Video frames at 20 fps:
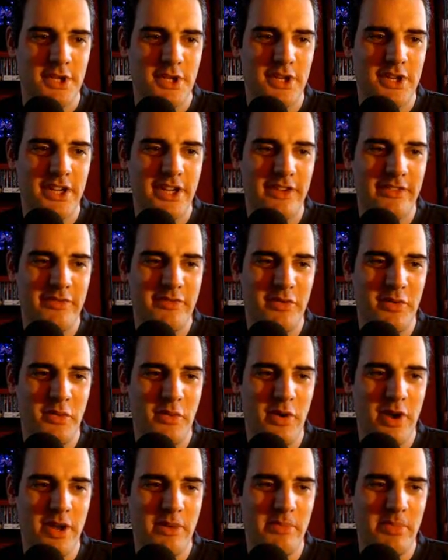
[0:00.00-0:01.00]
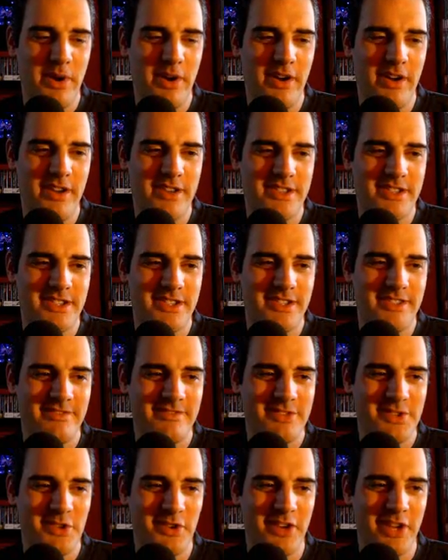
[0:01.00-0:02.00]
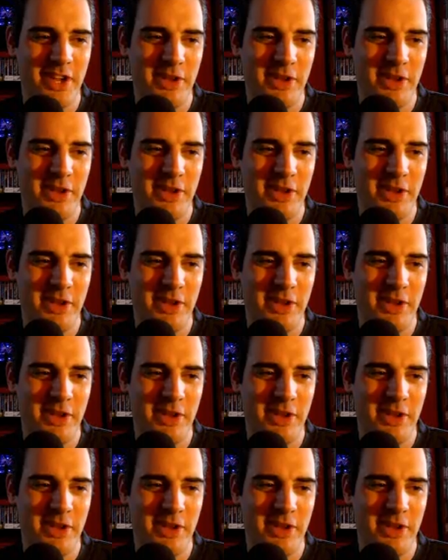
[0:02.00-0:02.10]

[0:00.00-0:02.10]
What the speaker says: Looking for a way past. Trying